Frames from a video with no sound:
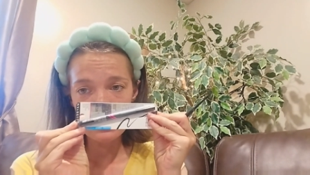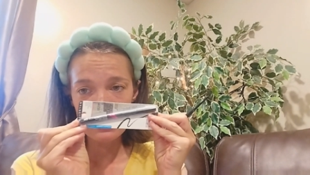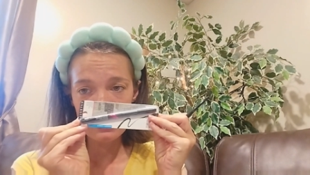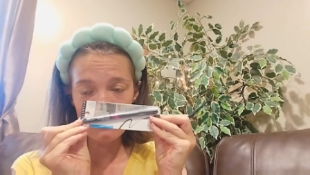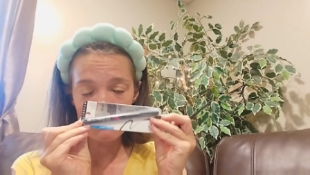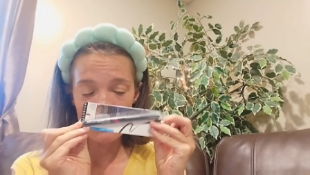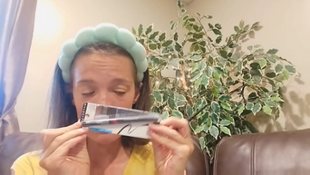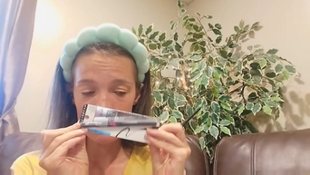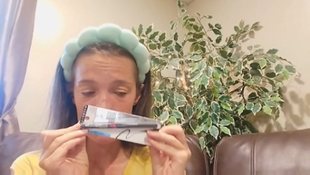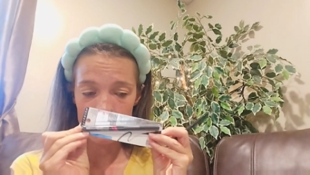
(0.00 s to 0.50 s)

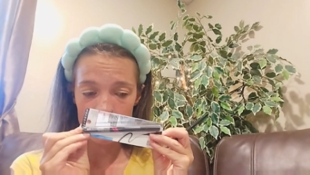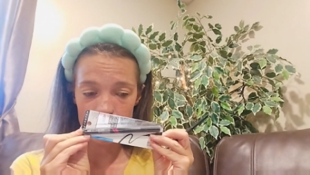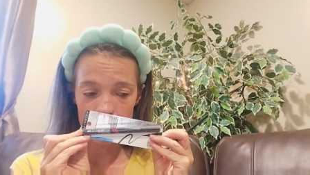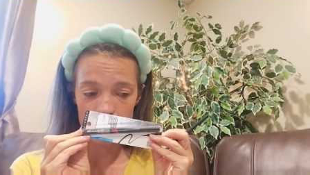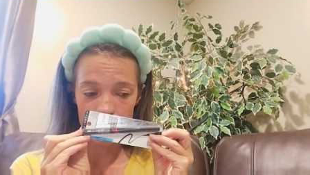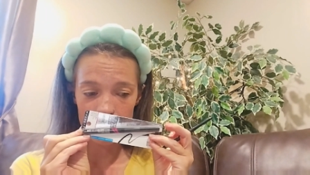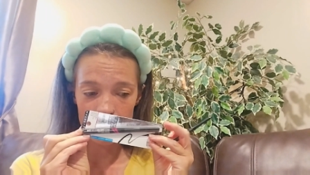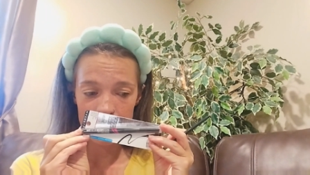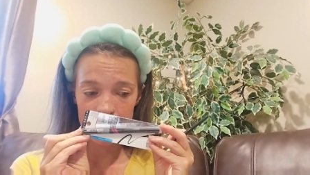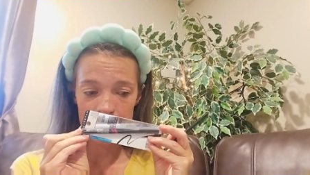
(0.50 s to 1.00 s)
And if I
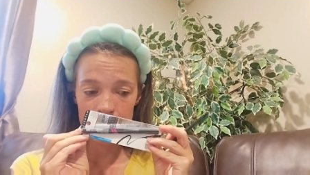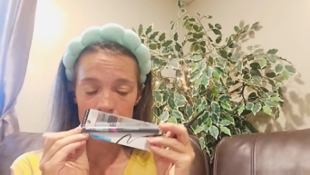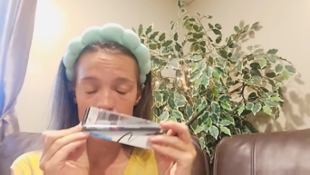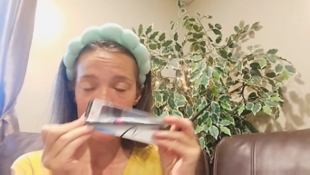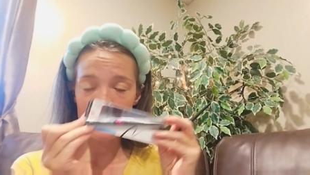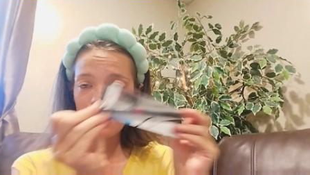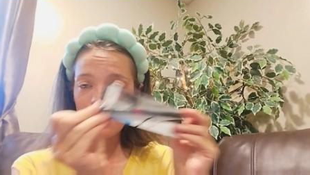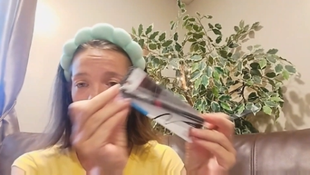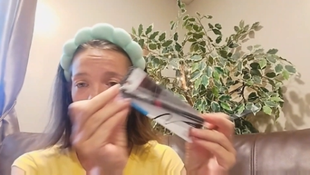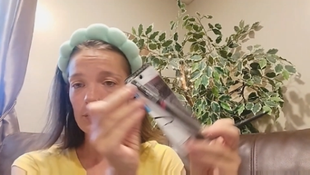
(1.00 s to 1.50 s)
get good at
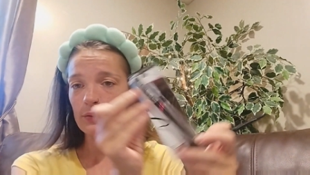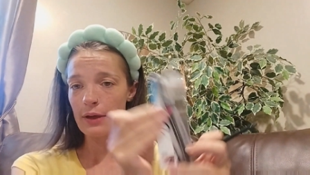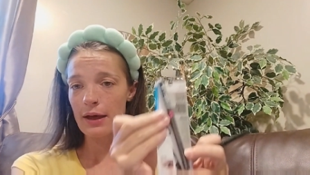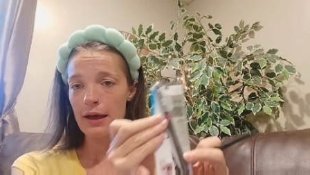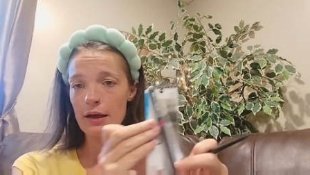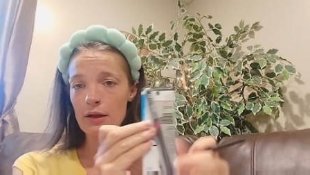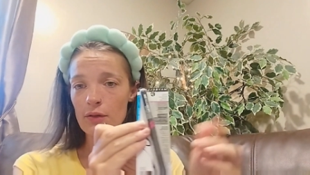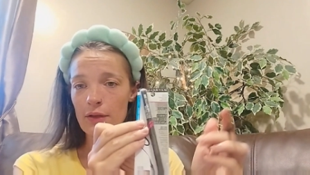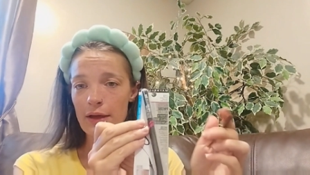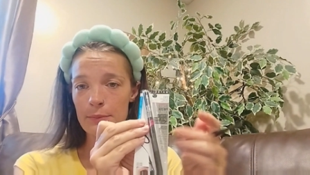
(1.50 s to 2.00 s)
it,
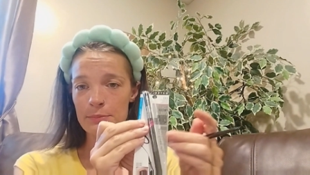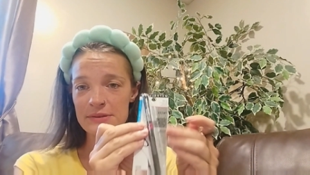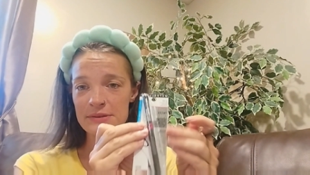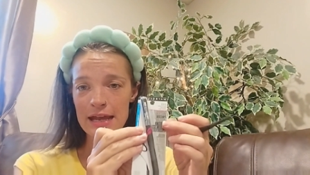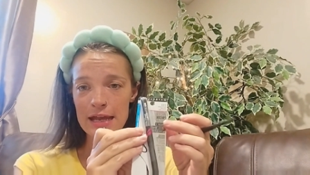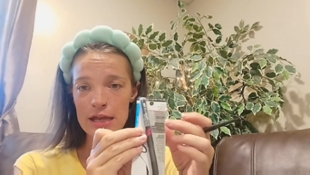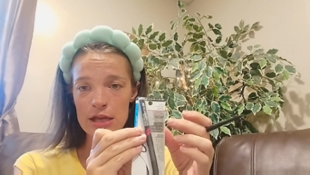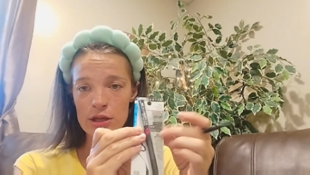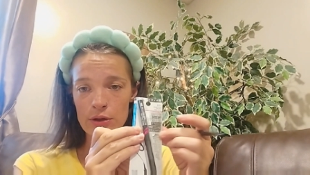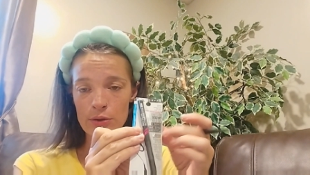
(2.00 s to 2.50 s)
I'll
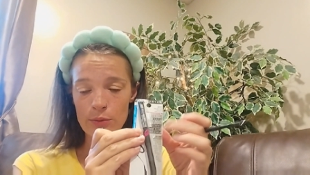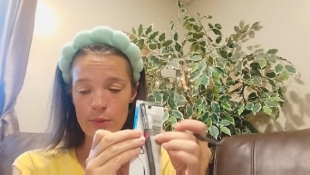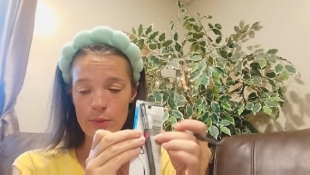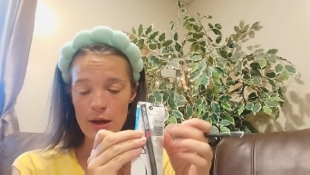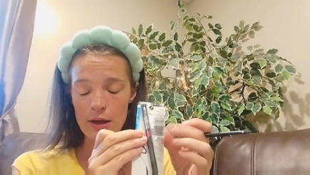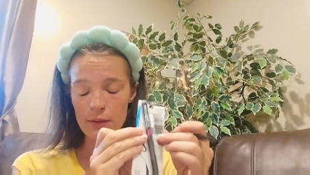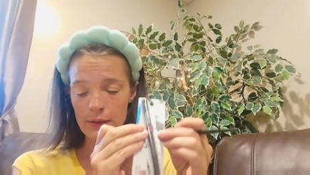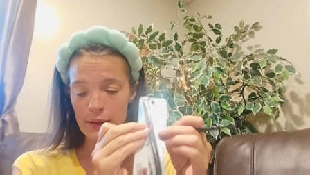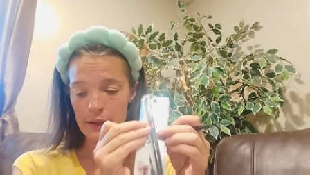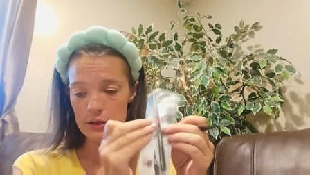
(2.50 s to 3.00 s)
update you.
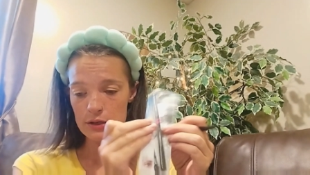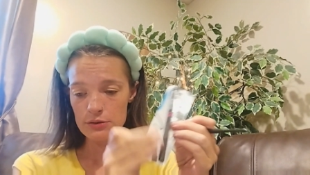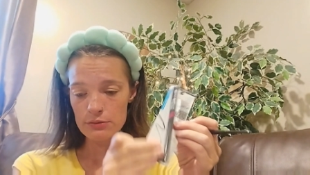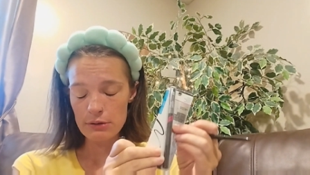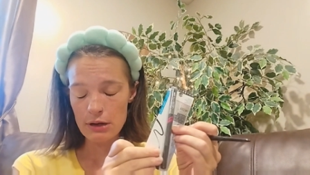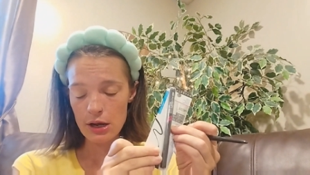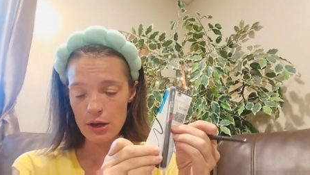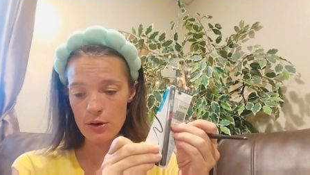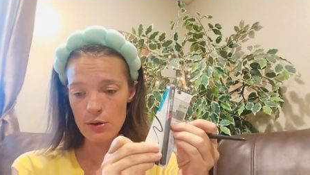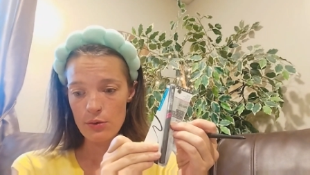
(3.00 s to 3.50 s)
I'll let you
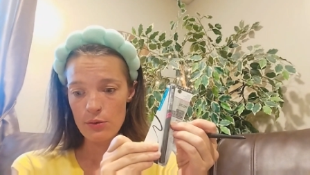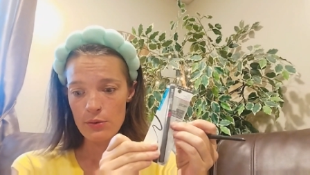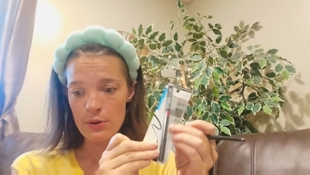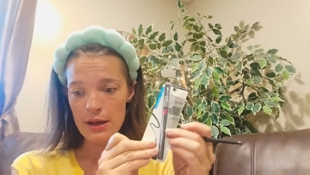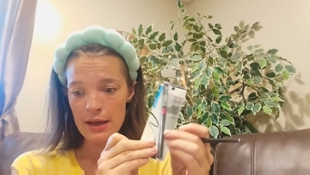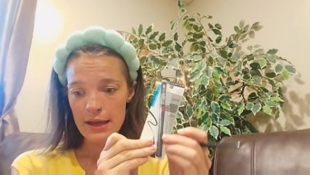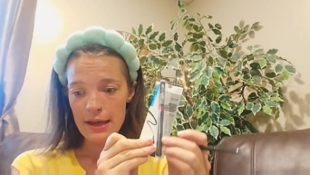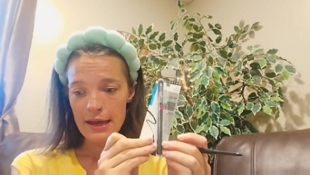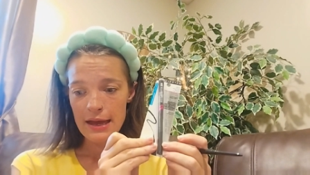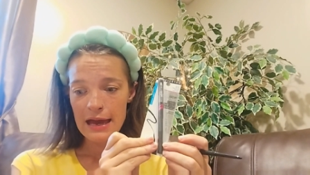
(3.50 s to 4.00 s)

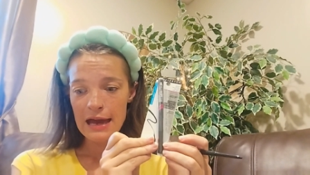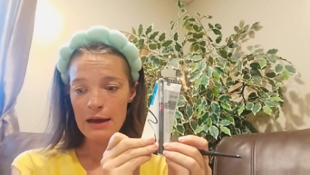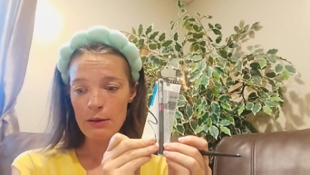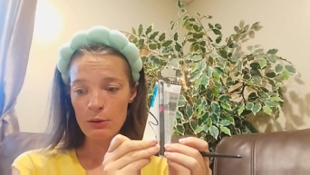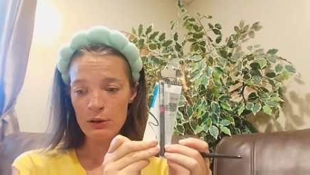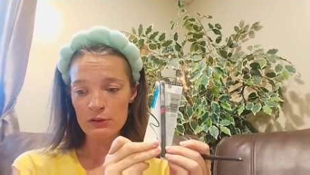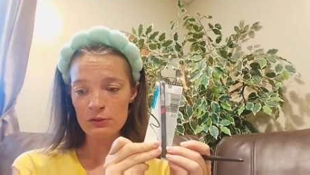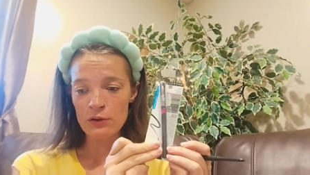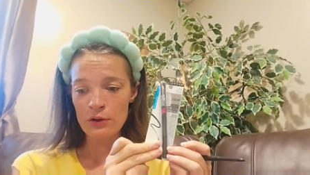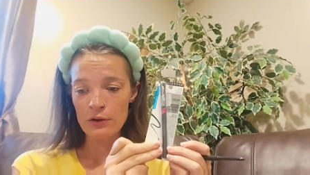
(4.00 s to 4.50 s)
know
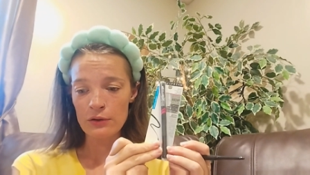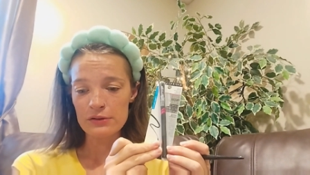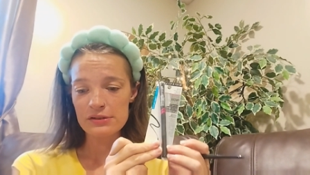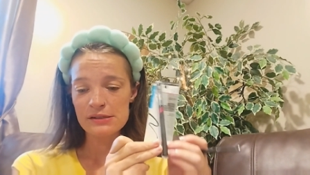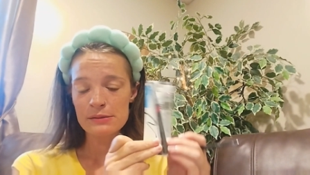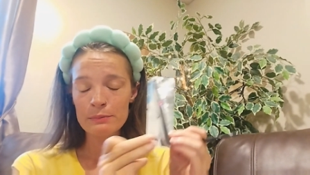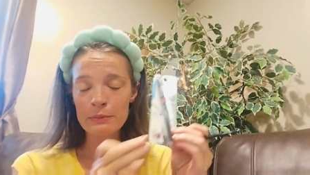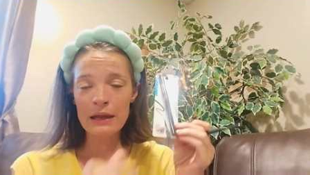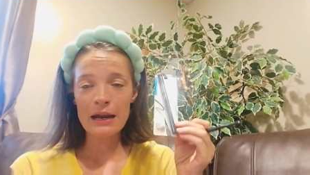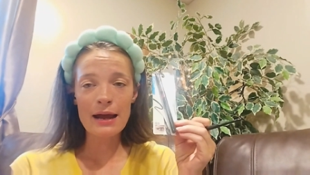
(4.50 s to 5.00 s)
how it
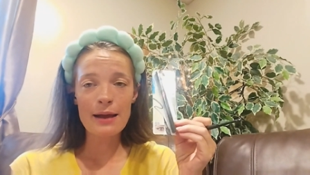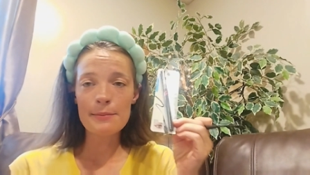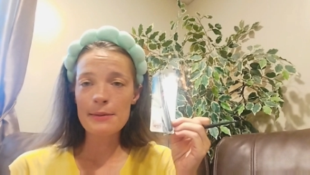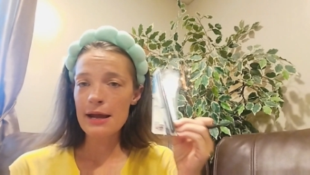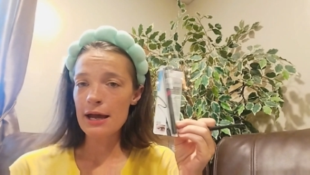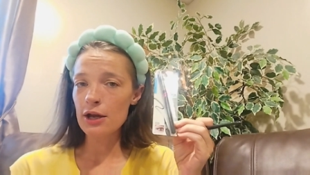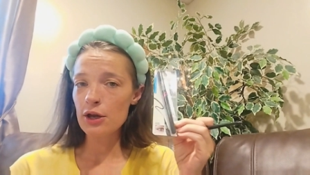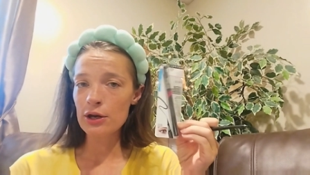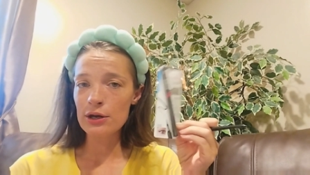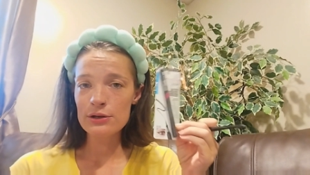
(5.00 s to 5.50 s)
looks. But
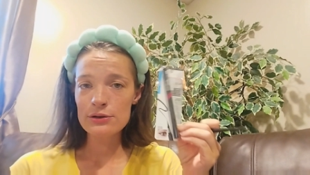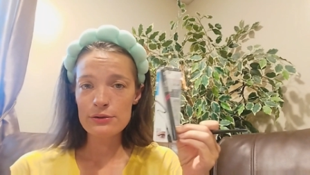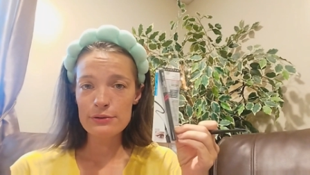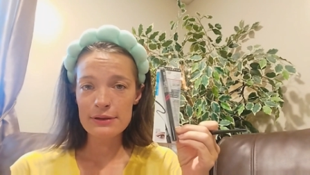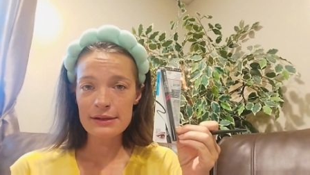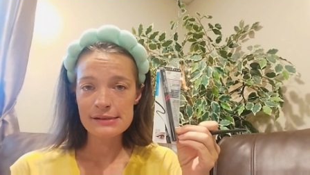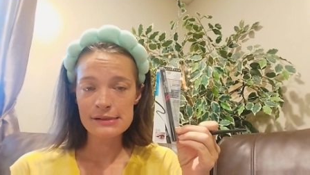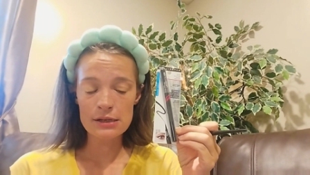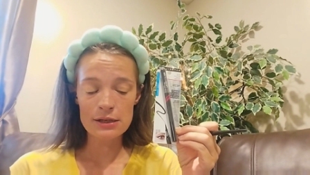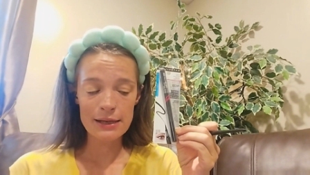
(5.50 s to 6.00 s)
I'm not going to
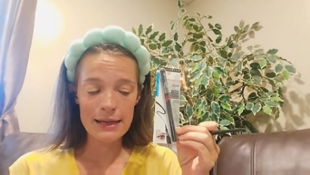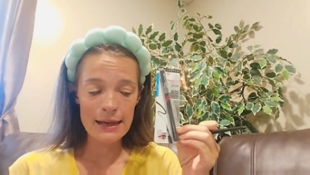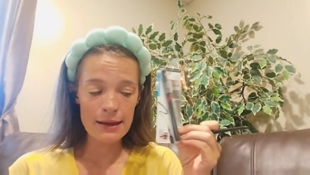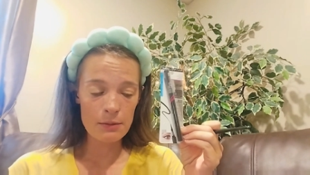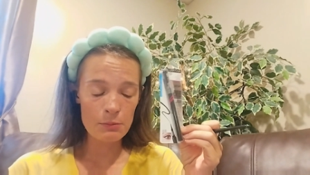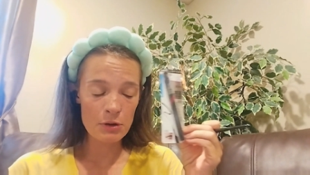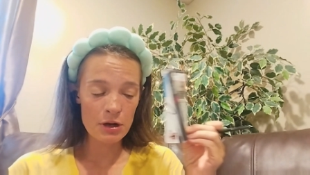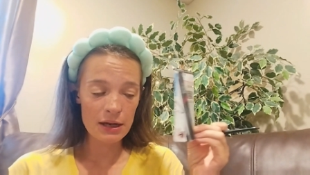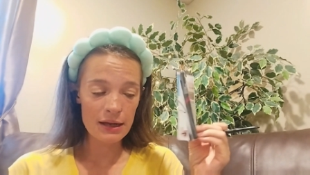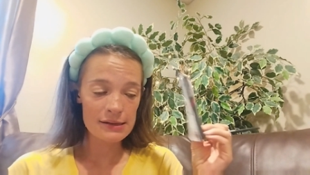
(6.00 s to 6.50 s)
do this on
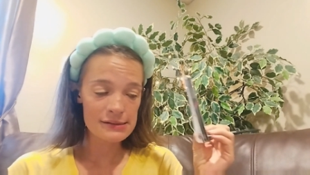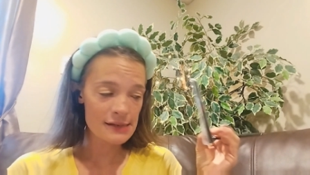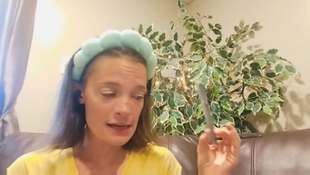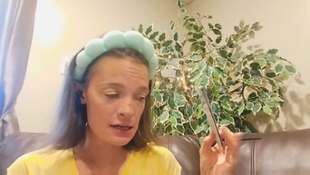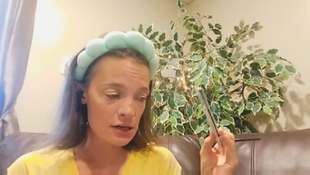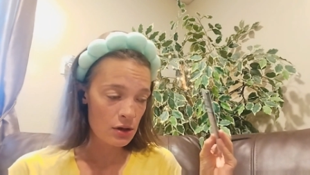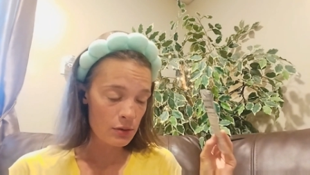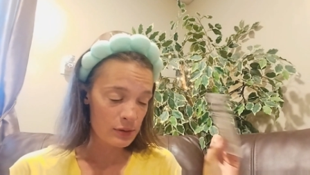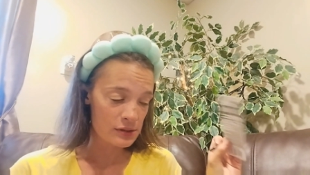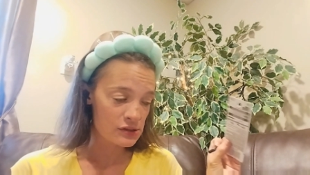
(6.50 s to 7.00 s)
camera because
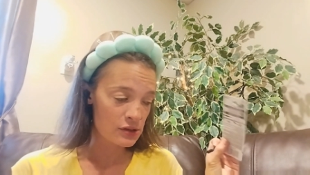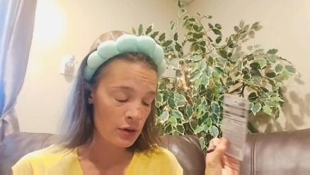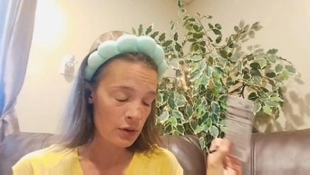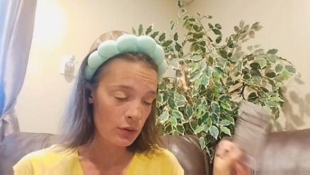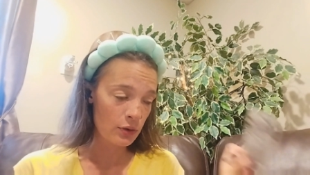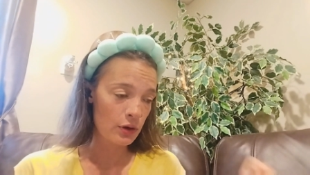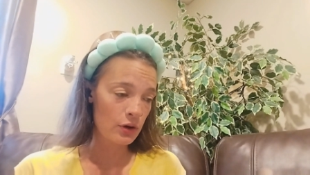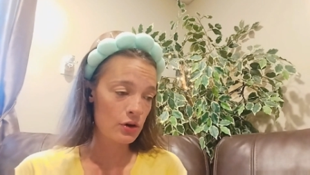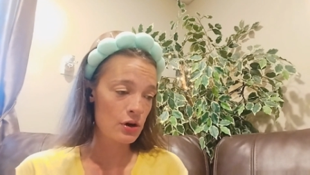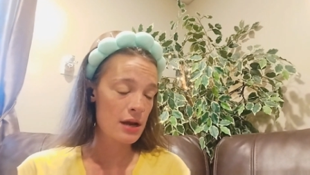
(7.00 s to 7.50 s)
I know it's
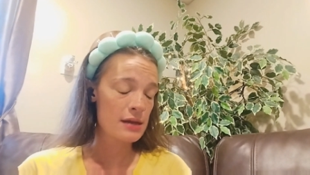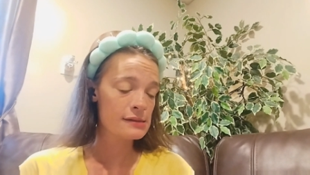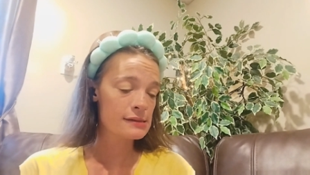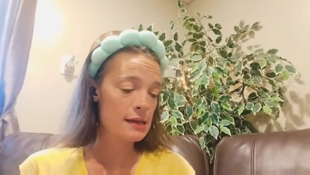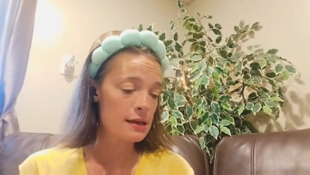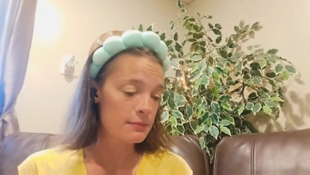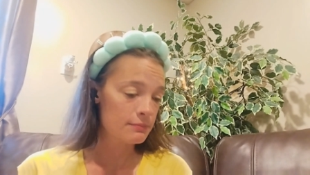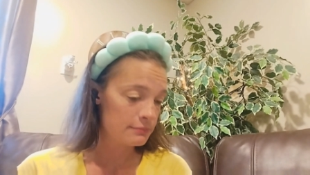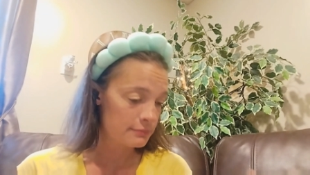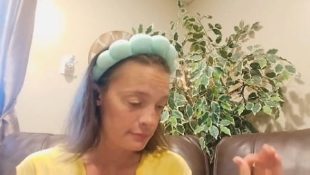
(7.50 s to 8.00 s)
going to look
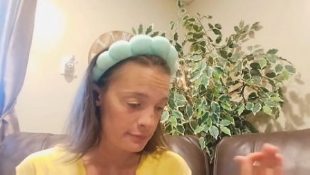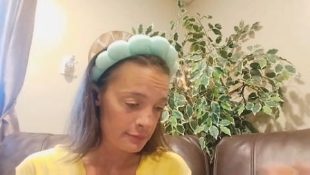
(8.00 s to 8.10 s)
crazy.